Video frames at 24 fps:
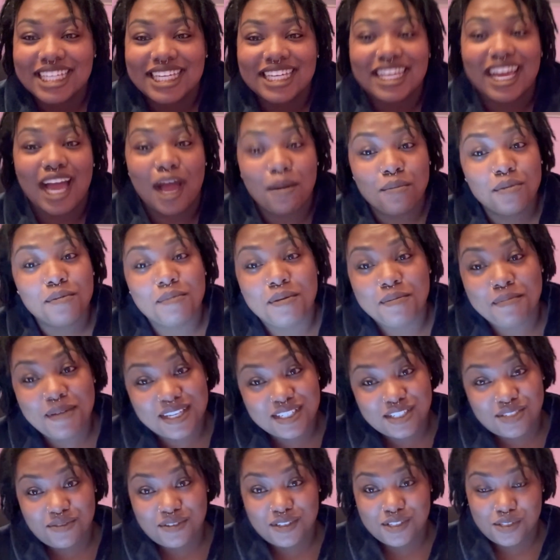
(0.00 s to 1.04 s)
I'm going to be
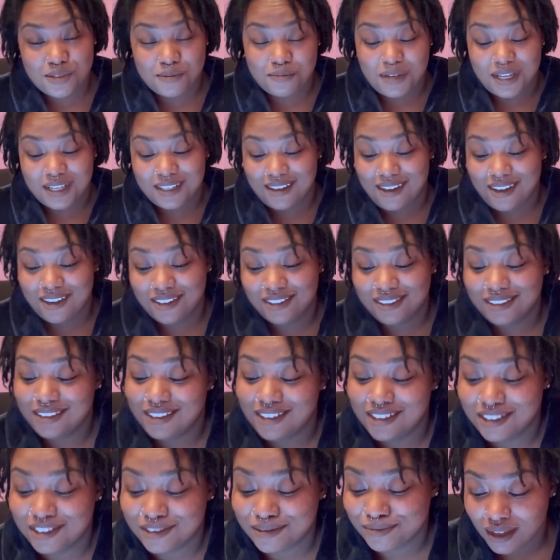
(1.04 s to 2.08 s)
best friends with my
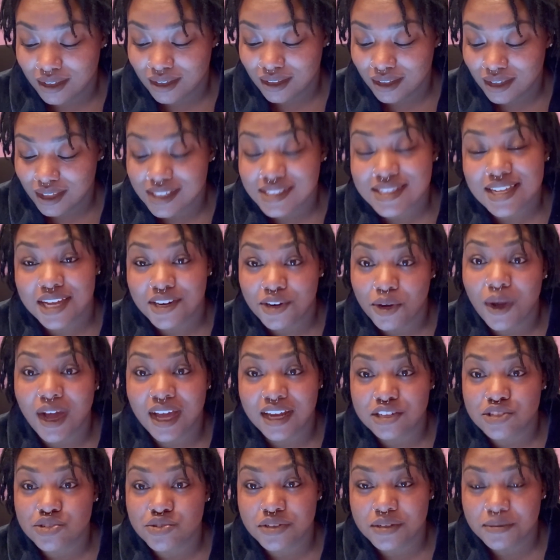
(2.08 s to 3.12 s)
daughter-in-law because I know how
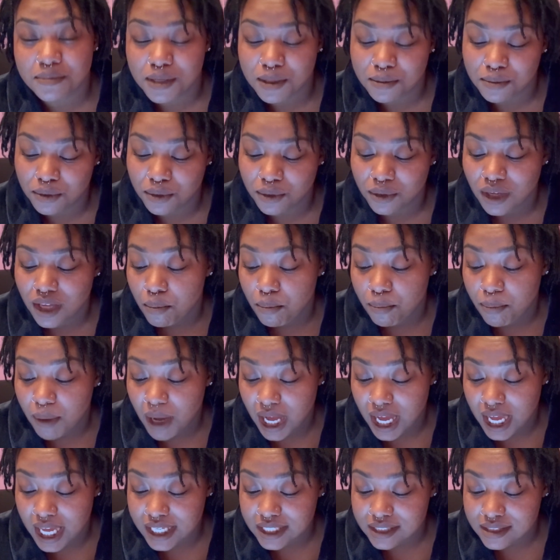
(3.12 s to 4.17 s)
to treat people.
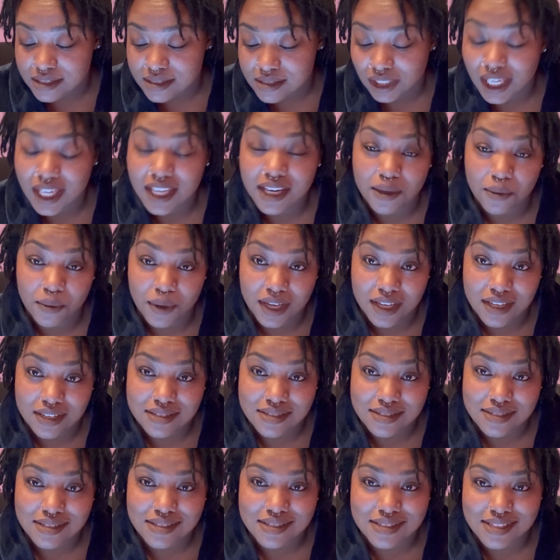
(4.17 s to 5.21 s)
But
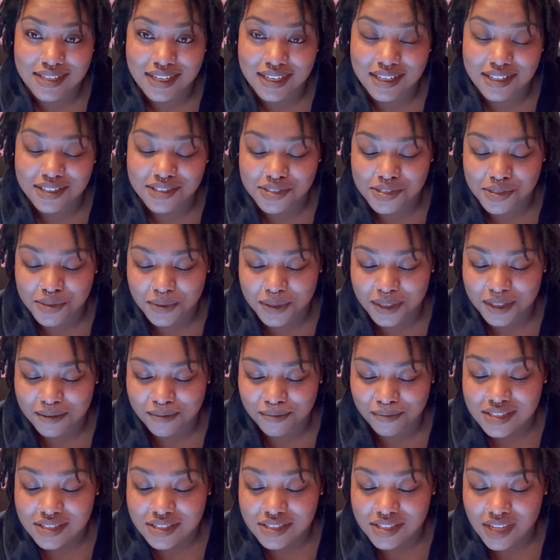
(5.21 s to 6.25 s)
anyways, let's get into it.
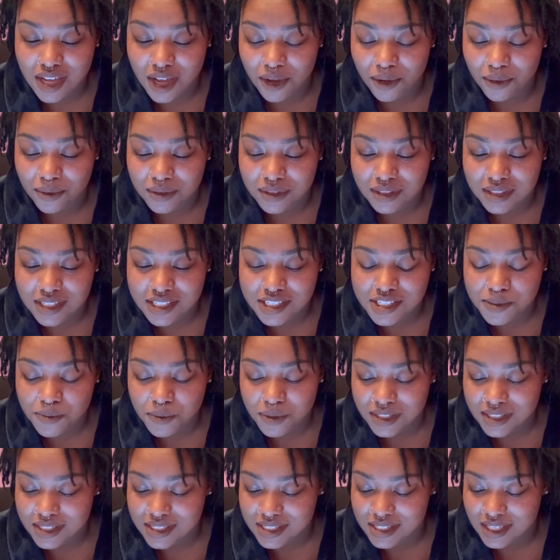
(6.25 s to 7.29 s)
So this
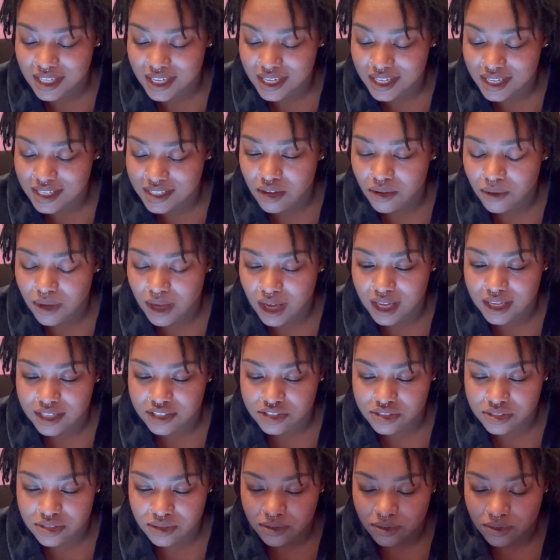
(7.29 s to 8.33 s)
one says, oh
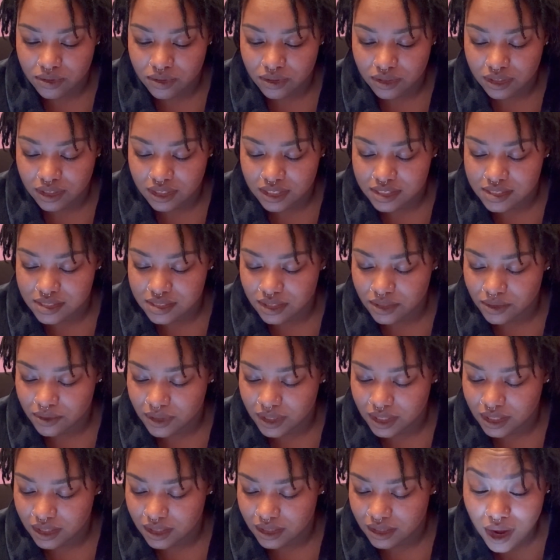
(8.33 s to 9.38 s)
gosh, hold on, it's
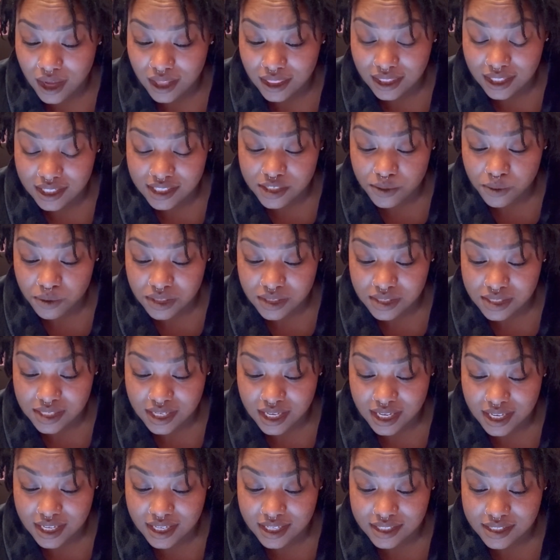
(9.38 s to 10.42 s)
loading. This one
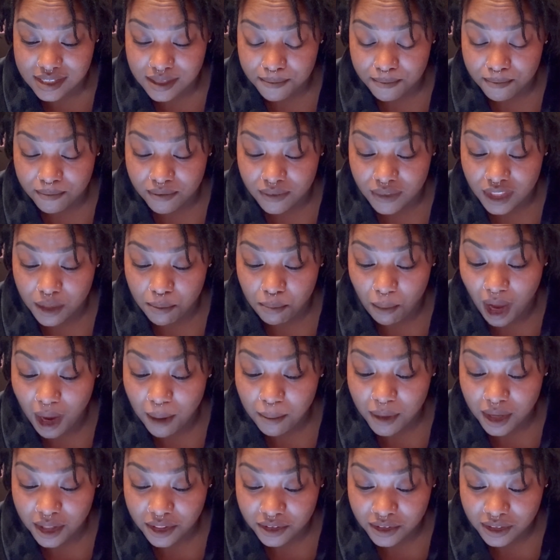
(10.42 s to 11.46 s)
says, my
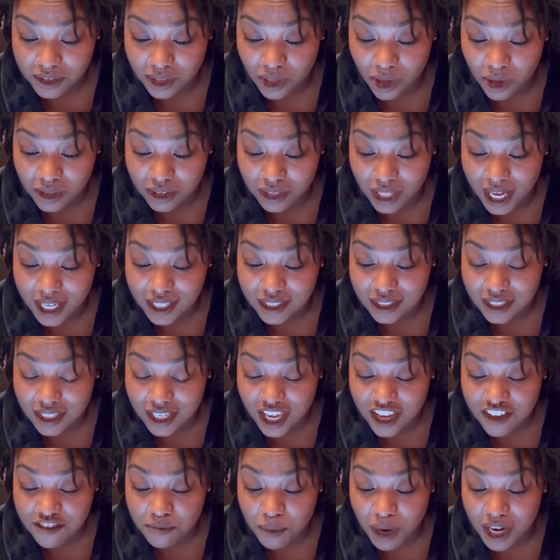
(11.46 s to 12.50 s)
mother-in-law likely
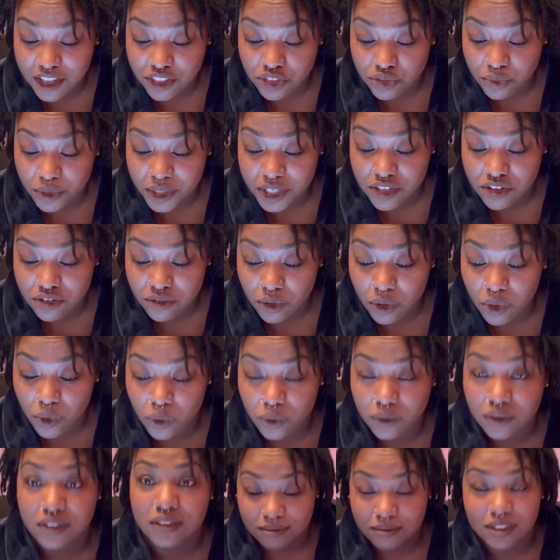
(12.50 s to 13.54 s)
gave my
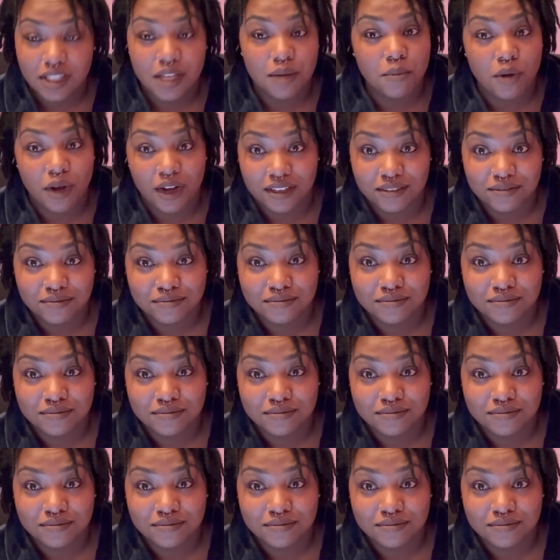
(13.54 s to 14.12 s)
3-year-old, come on,